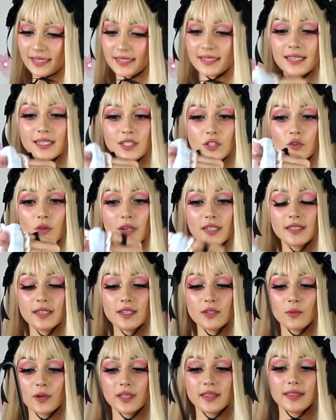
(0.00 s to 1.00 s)
it's these
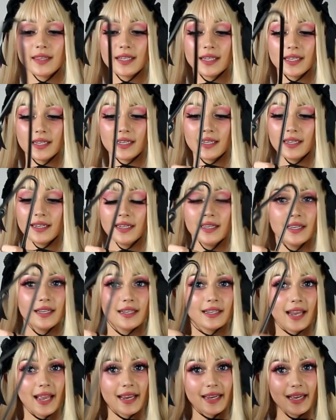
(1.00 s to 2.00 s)
dresses with the
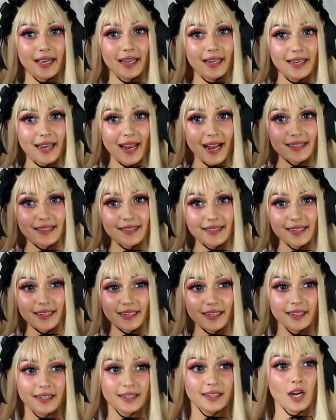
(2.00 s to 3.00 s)
like
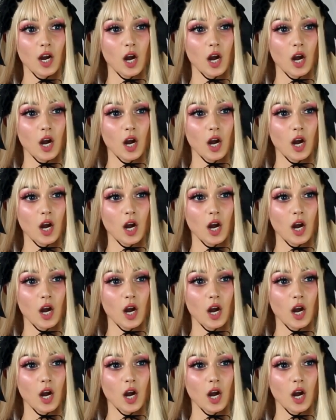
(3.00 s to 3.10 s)
elastic